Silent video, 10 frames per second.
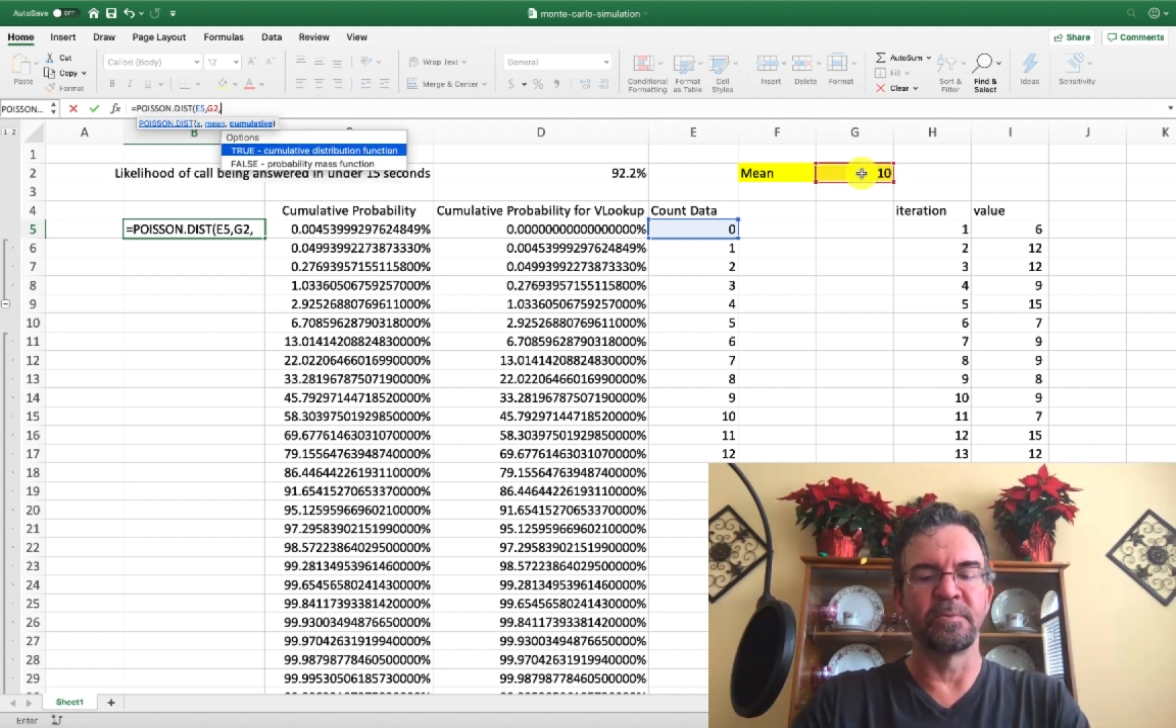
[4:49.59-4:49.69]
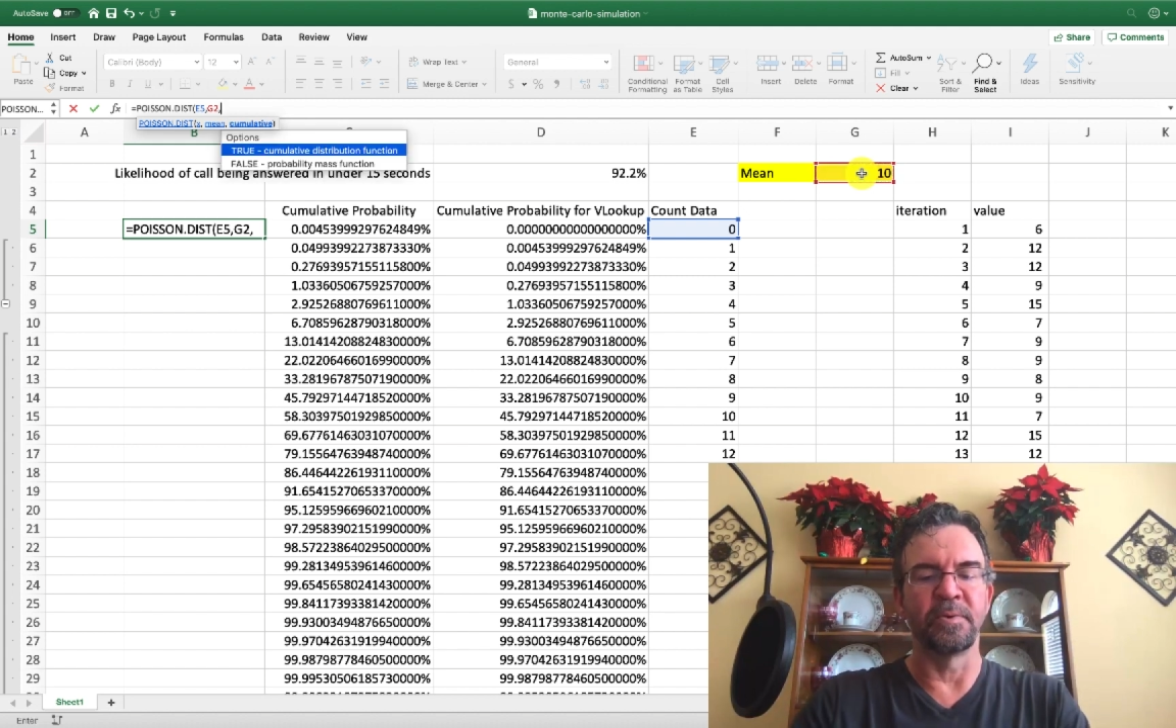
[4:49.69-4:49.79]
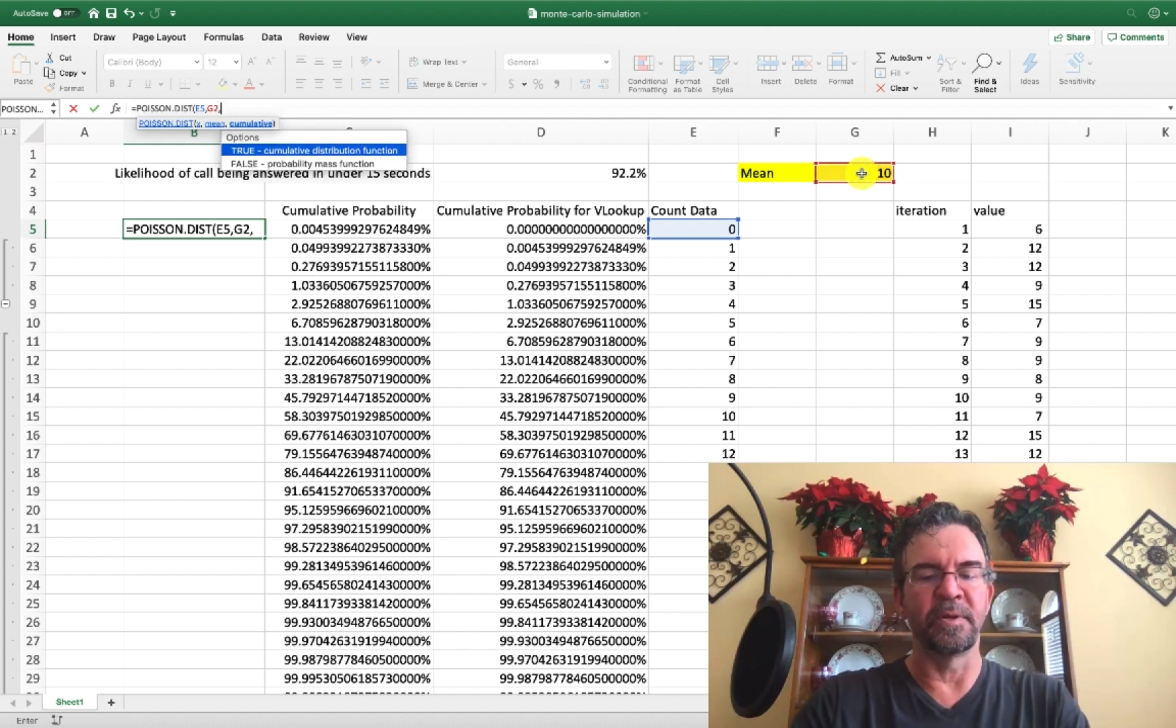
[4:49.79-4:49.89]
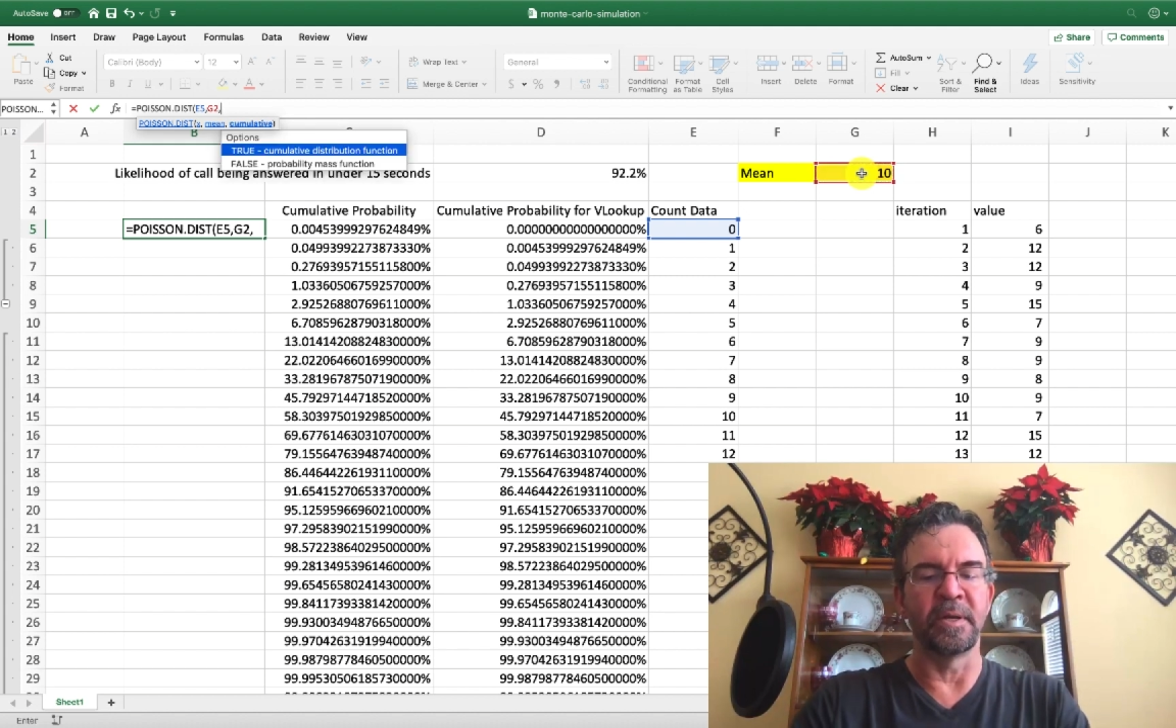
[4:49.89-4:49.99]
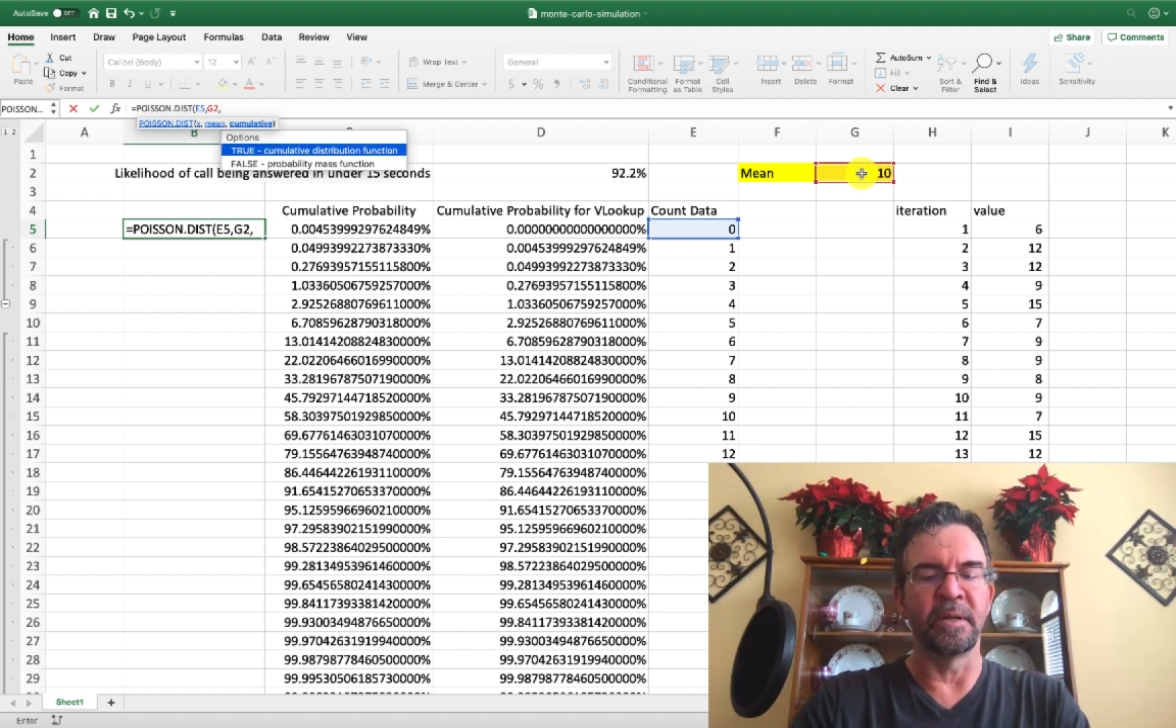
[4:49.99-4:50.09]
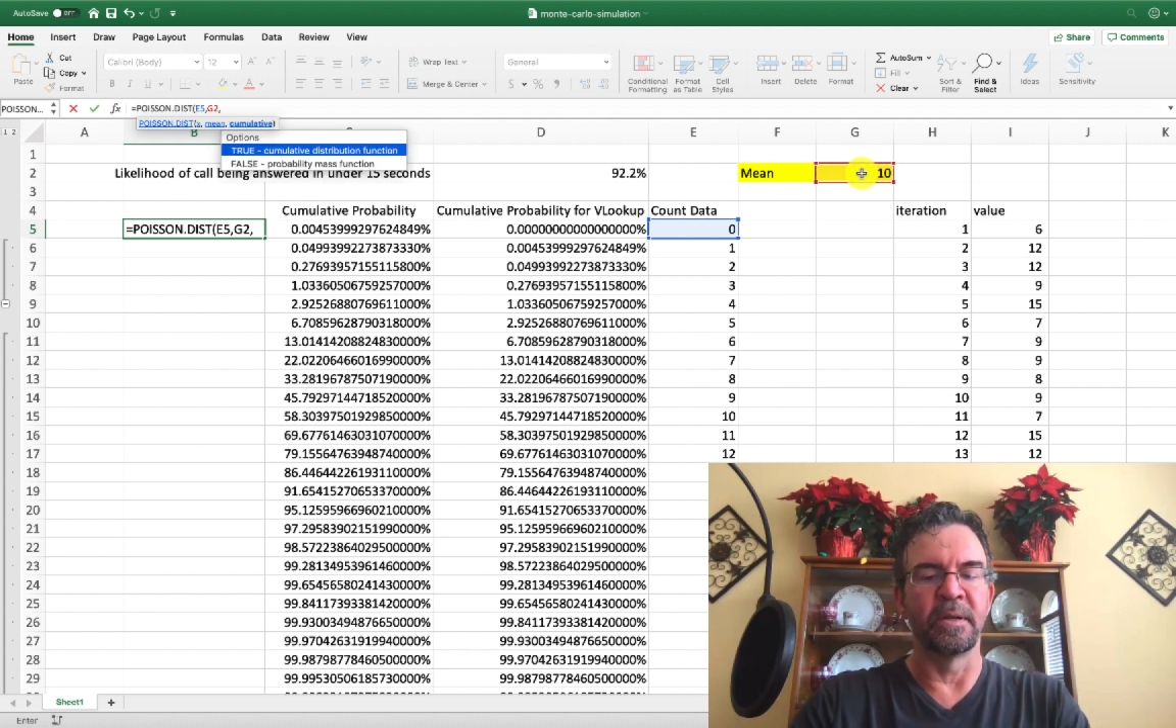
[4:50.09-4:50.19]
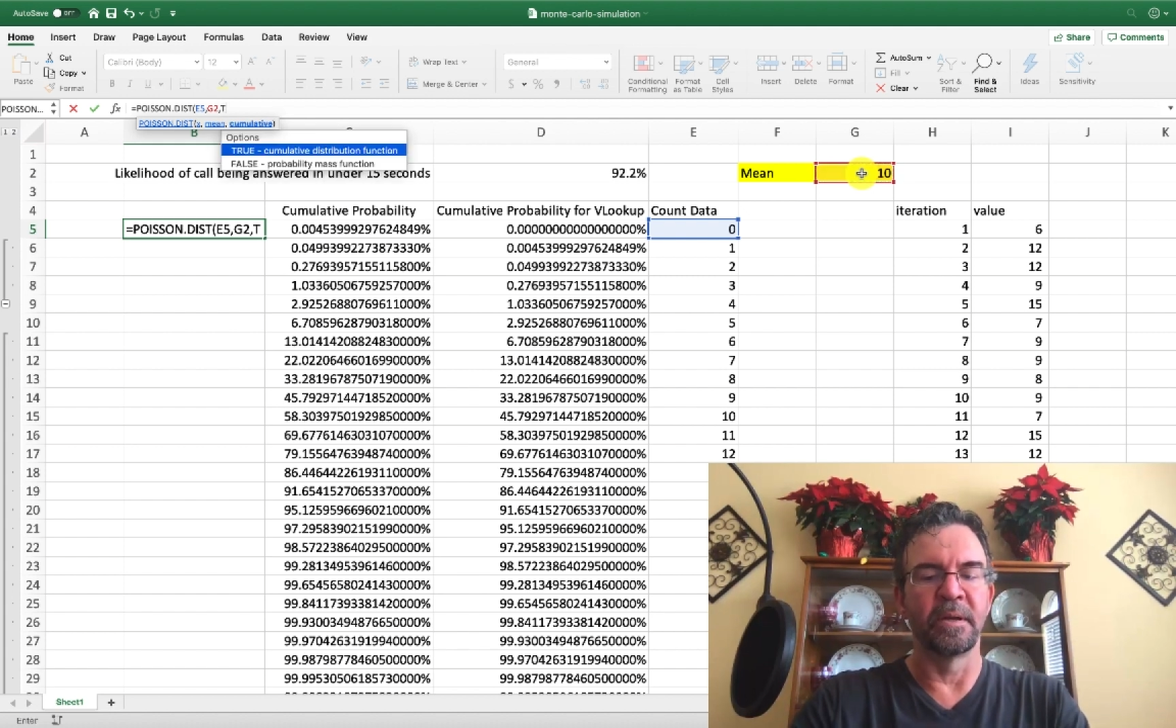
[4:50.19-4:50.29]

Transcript: we put in